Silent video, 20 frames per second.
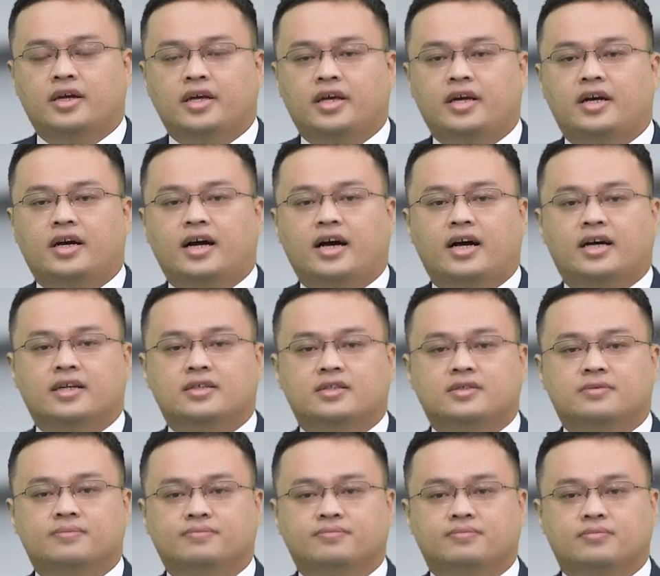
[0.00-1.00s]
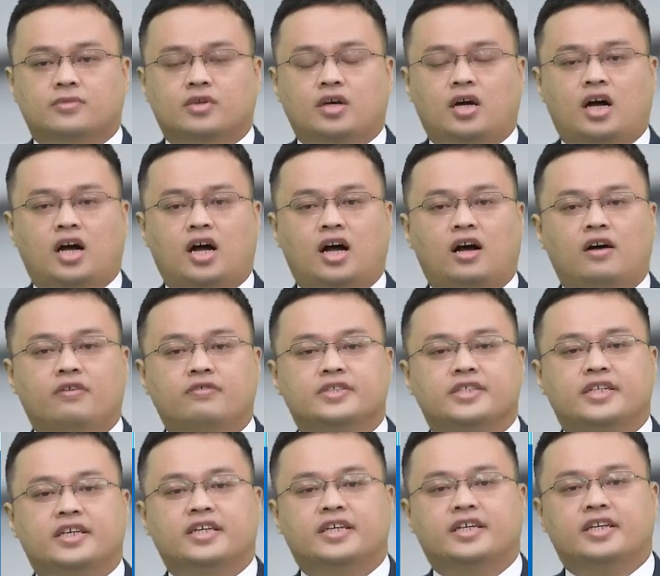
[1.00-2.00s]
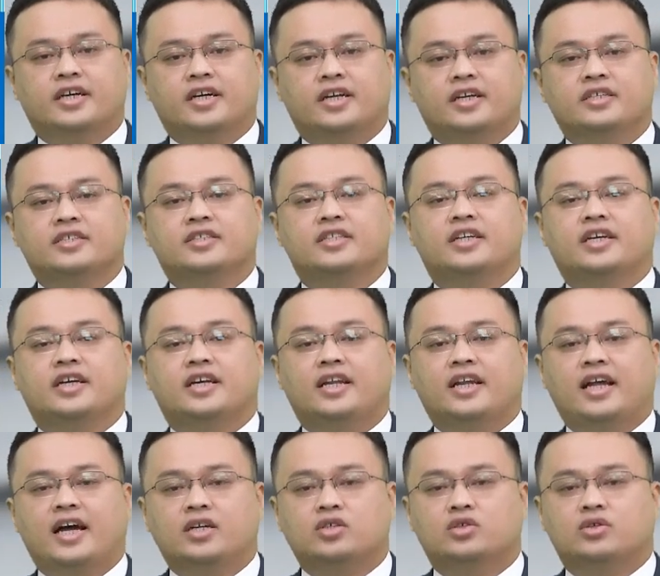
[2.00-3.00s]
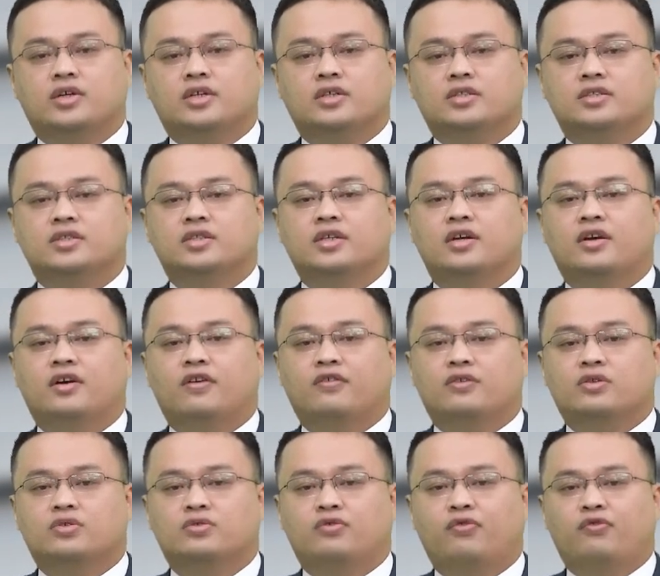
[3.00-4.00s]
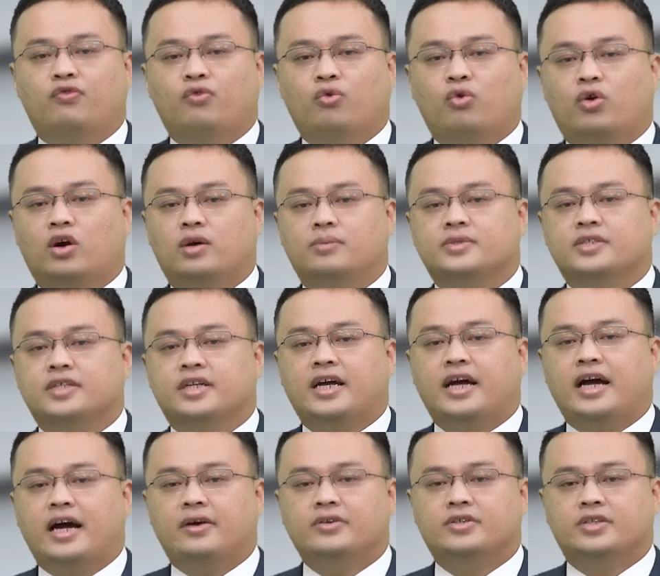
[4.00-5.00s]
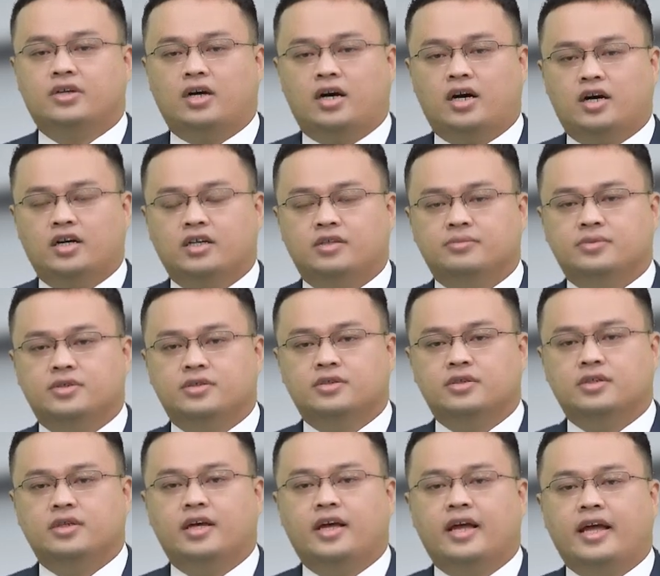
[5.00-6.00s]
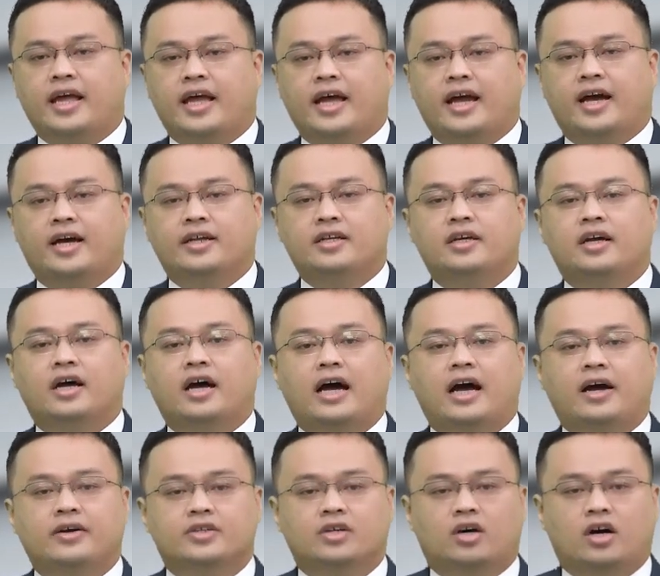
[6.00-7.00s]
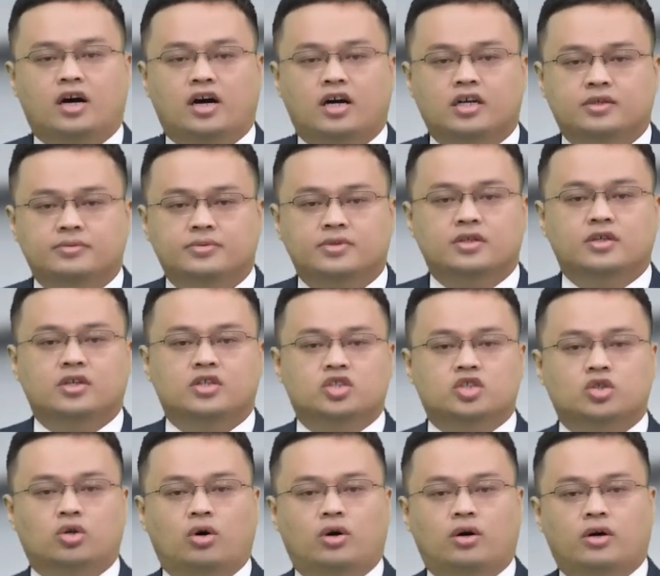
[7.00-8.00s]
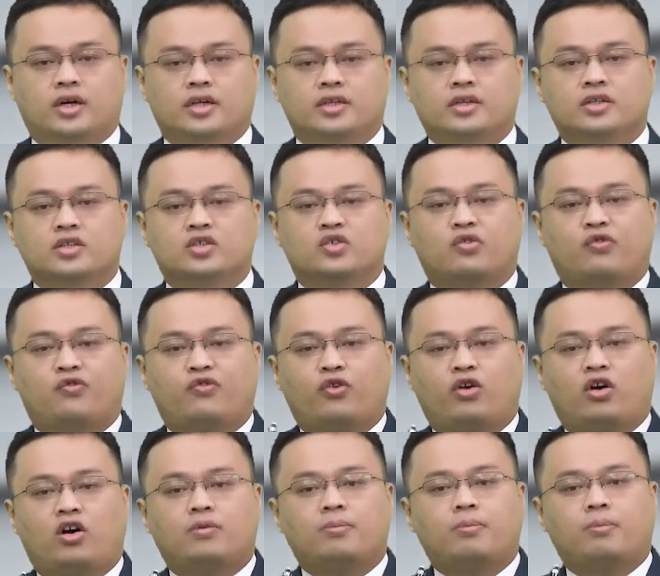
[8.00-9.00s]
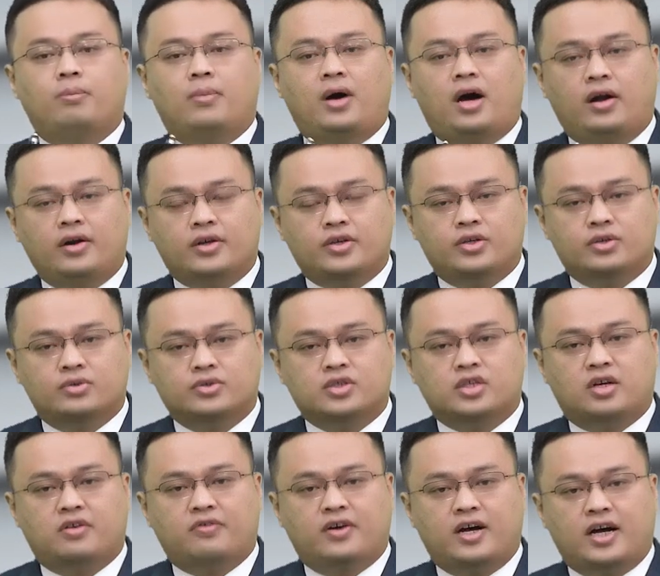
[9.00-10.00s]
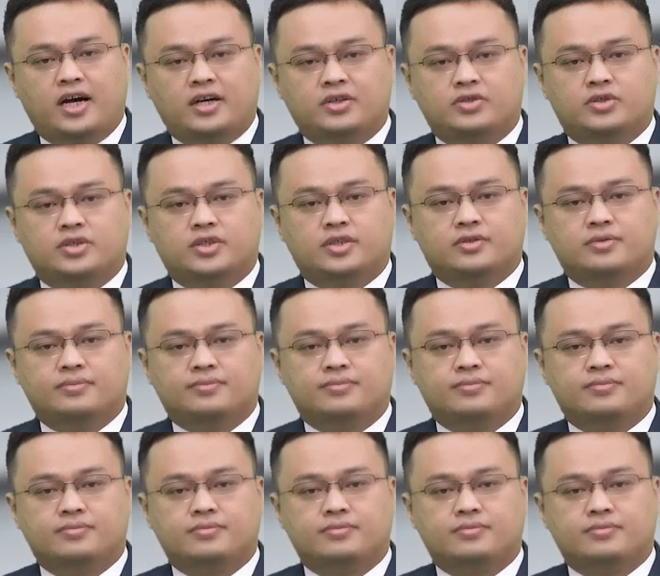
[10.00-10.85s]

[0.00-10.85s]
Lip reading: Here are how they gain the electrons to form the hydrogen atoms, and hydrogen atoms join to form molecules of hydrogen.